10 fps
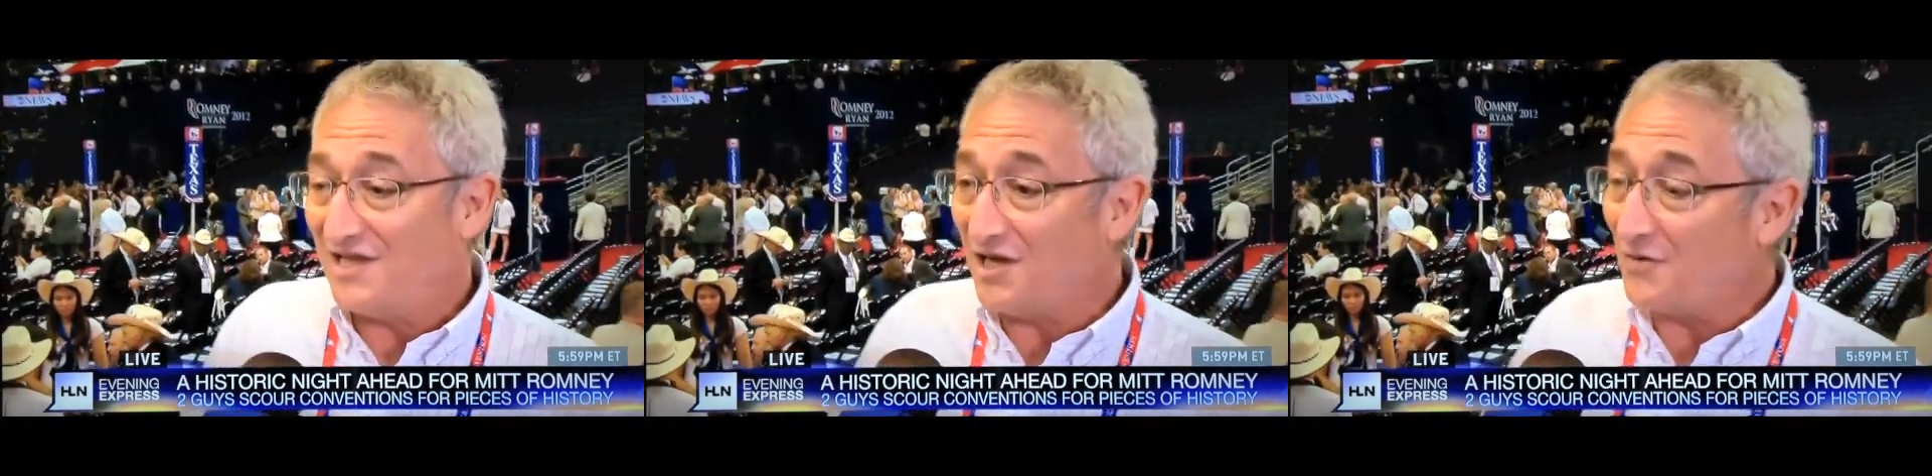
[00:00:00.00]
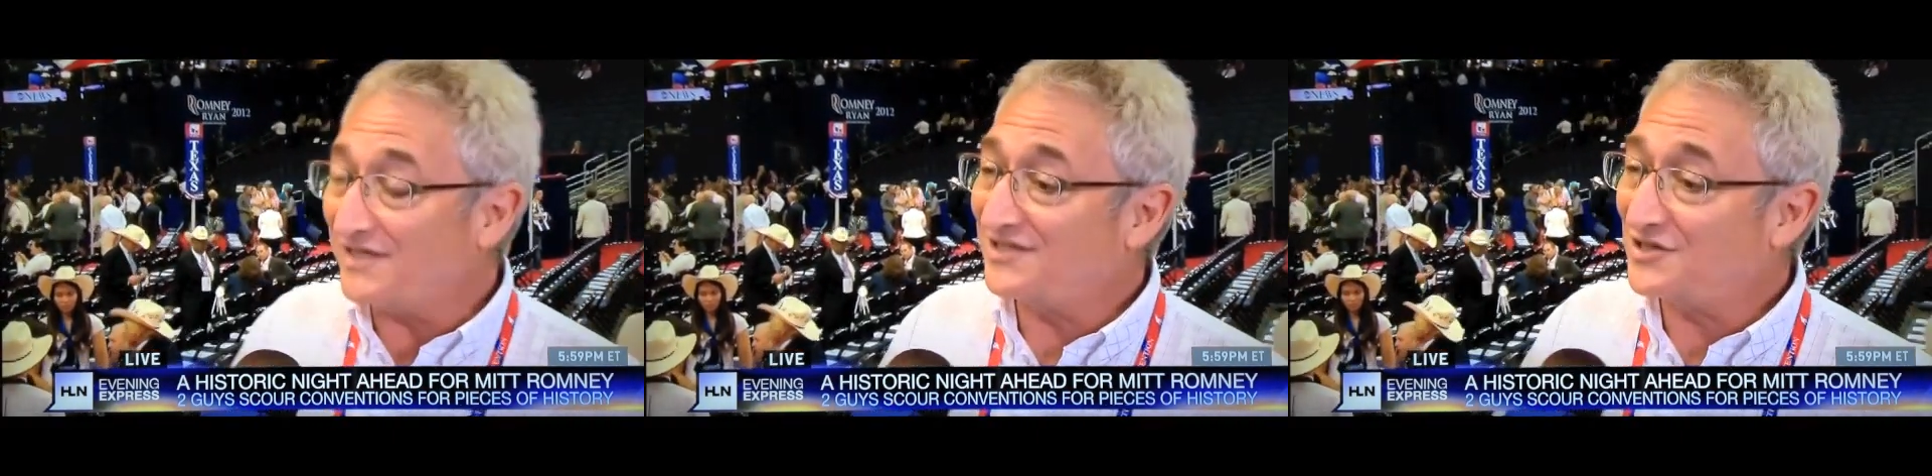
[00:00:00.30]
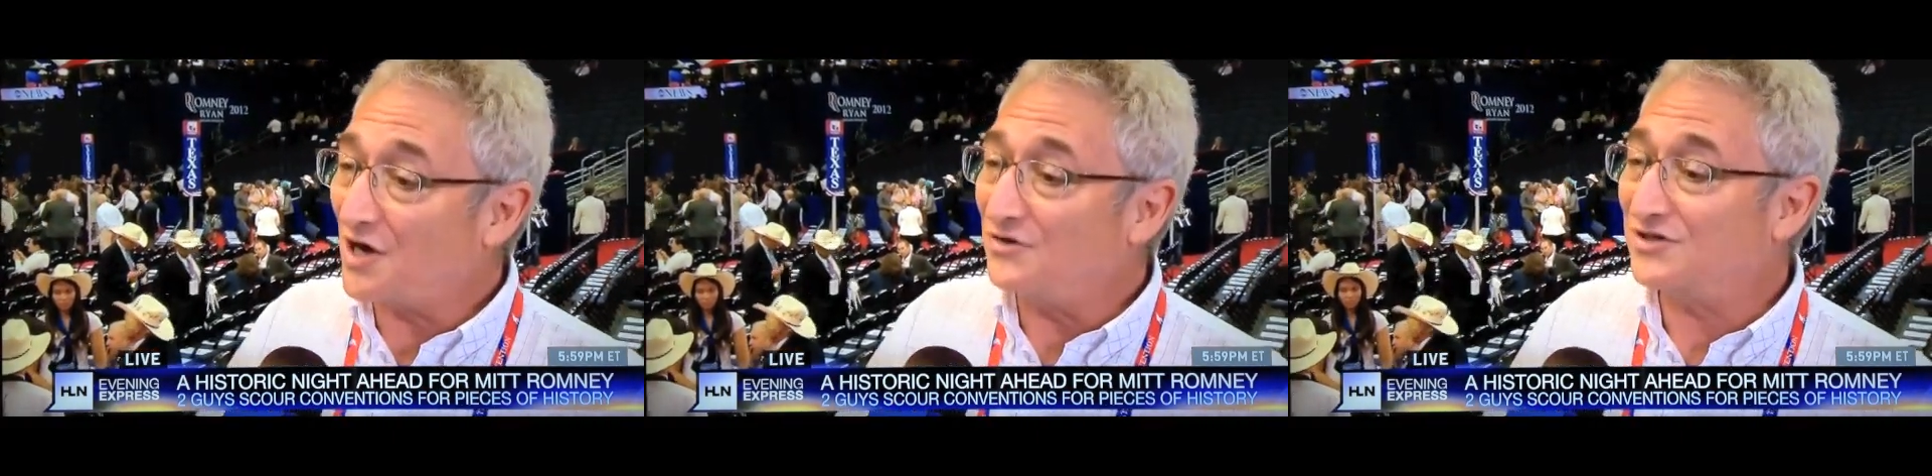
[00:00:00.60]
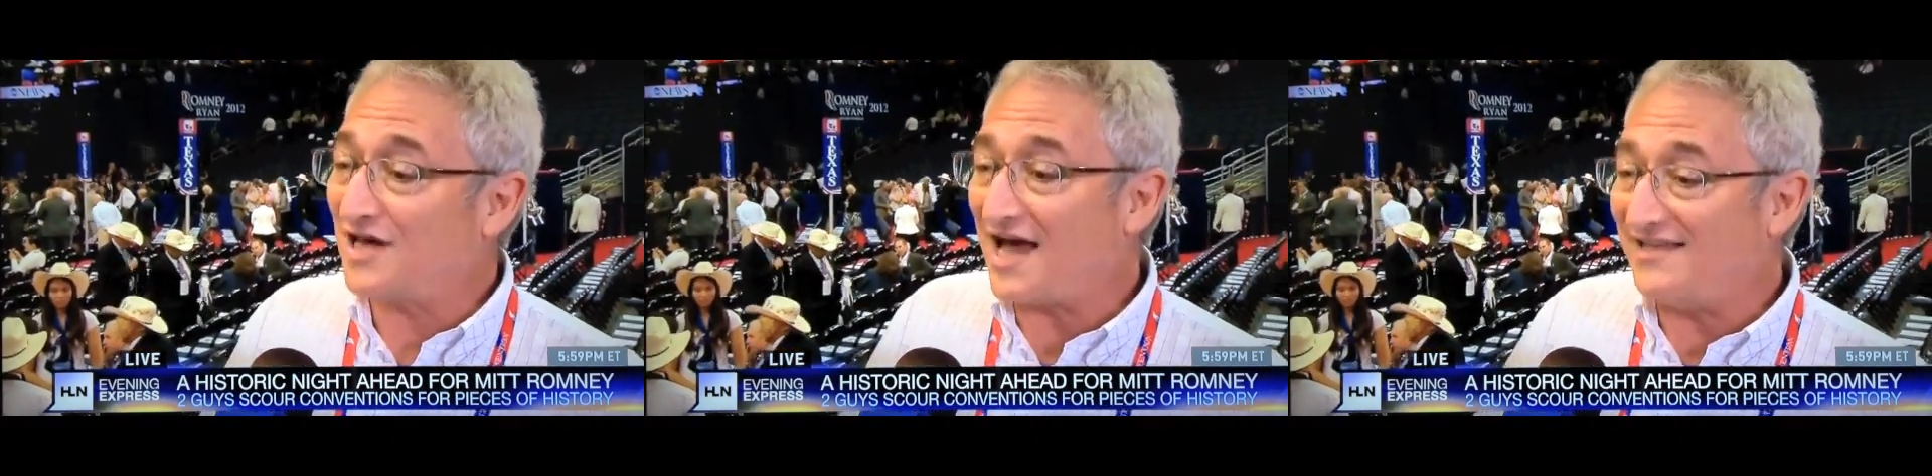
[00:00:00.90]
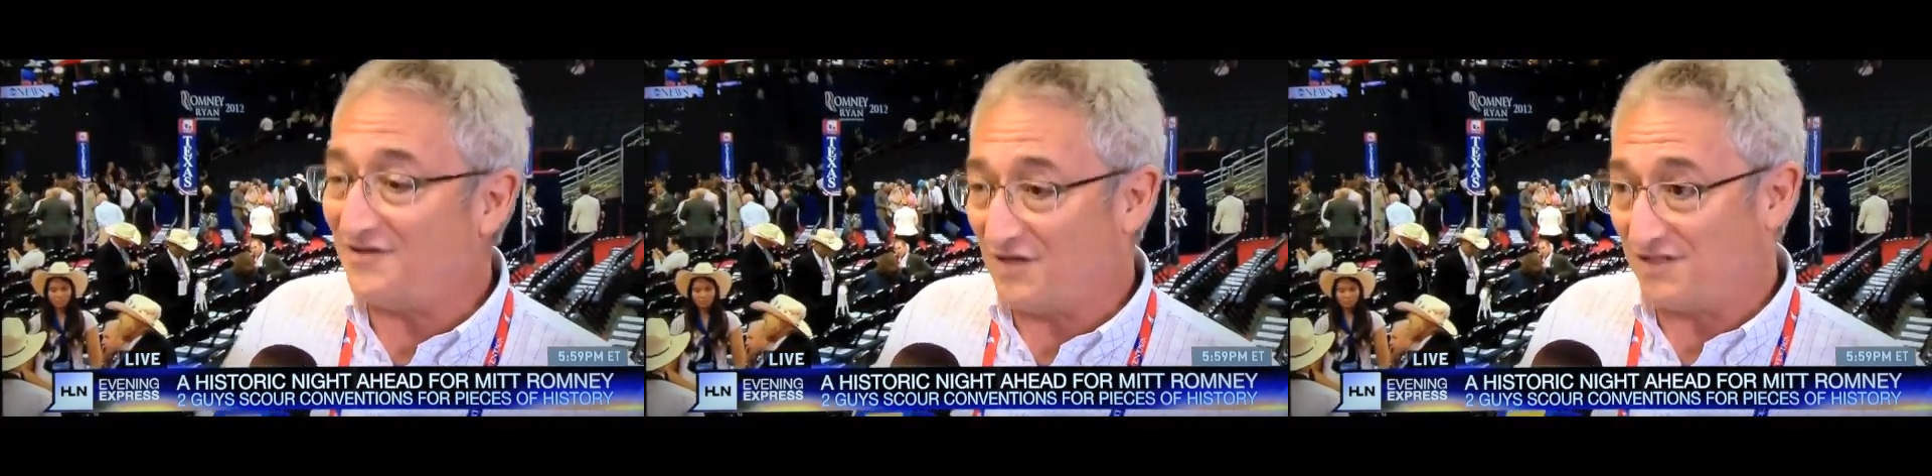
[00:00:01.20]
you know, it's those
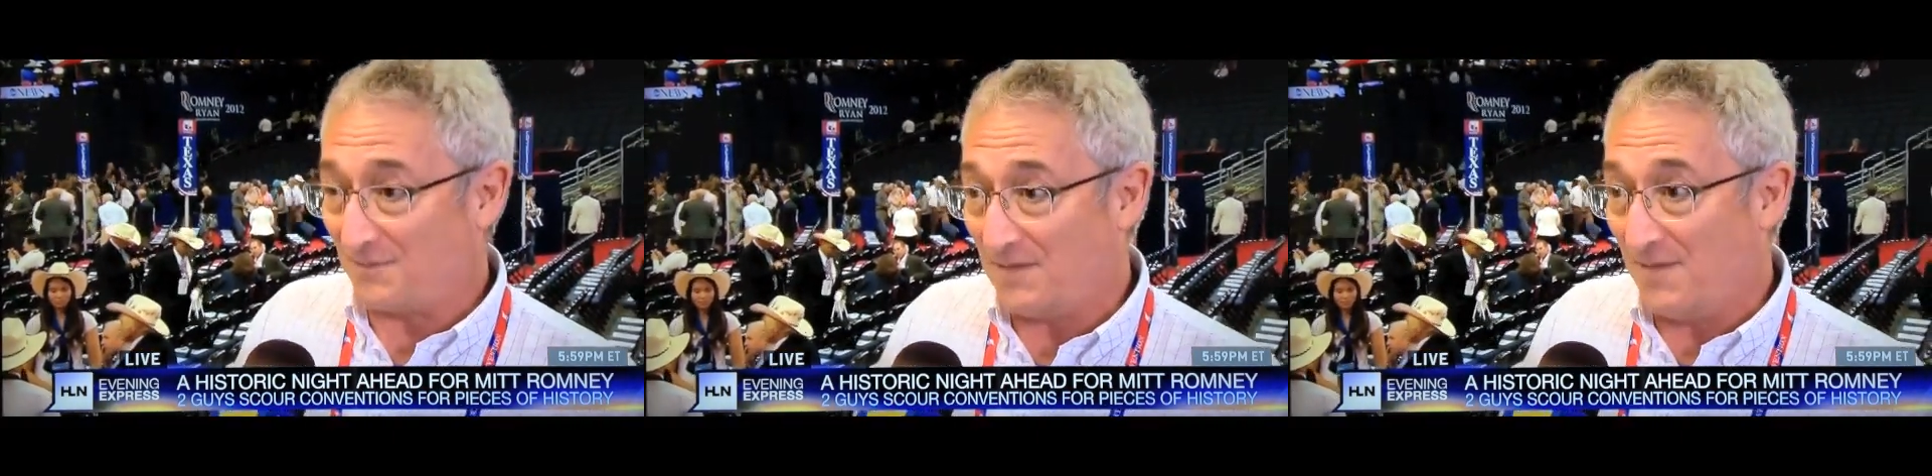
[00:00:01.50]
kinds of things that